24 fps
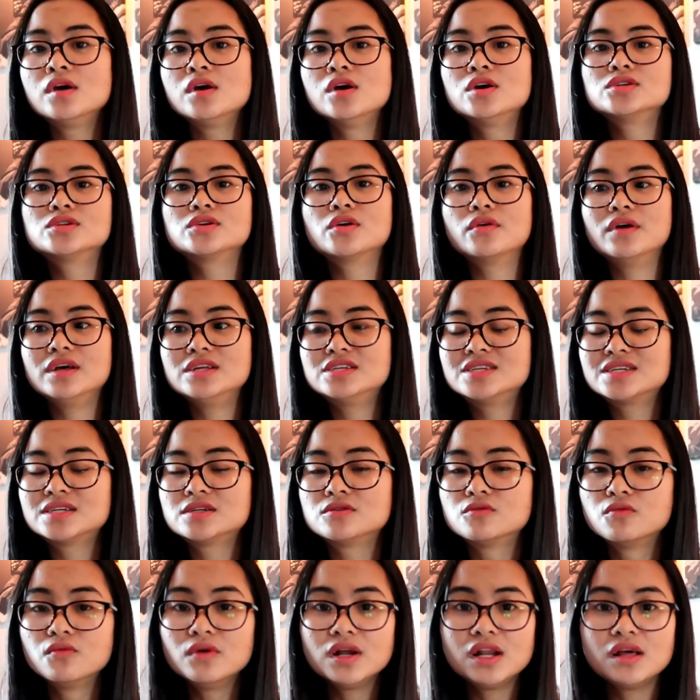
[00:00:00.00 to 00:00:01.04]
So it's
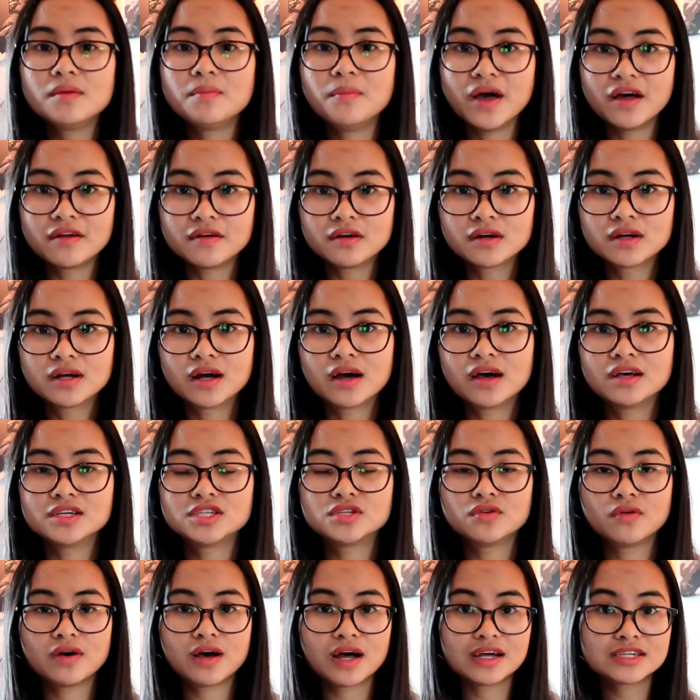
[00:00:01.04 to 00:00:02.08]
really better, guys,
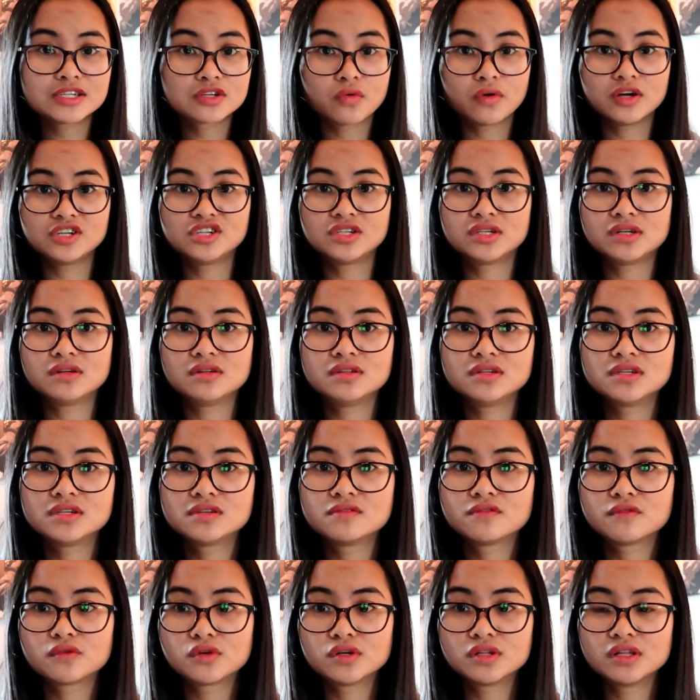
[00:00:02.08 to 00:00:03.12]
to ask questions
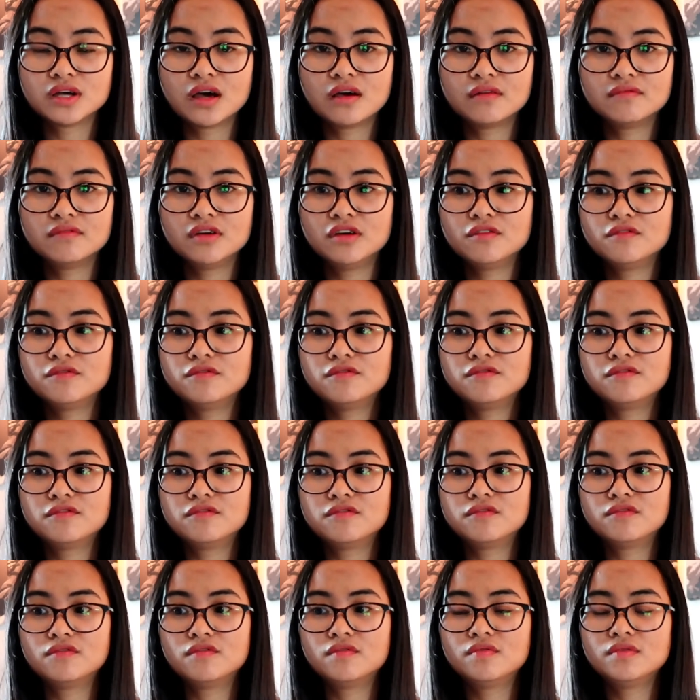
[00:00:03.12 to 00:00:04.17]
for them if
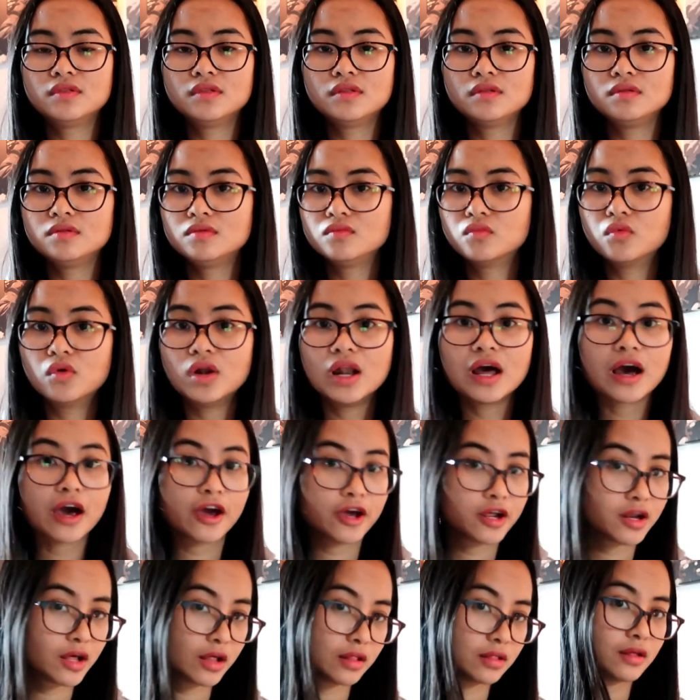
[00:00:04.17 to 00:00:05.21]
wala
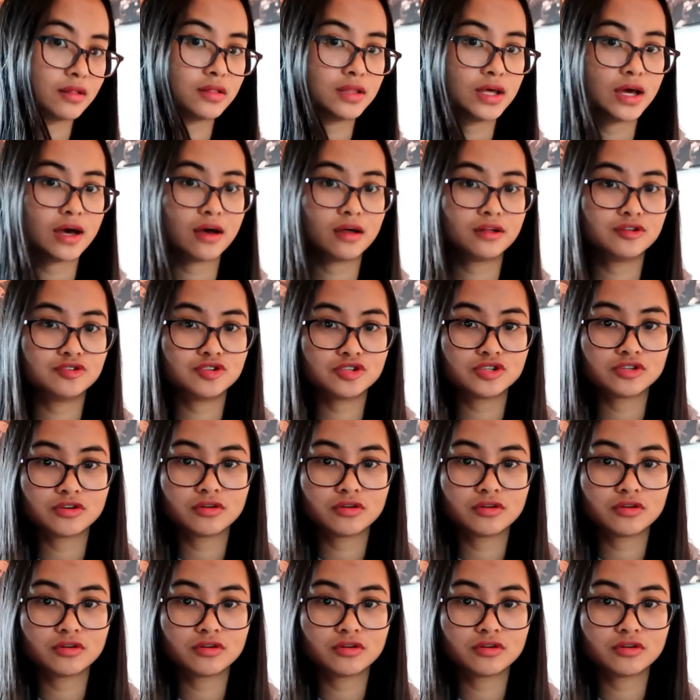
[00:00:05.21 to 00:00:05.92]
kayo naintindihan.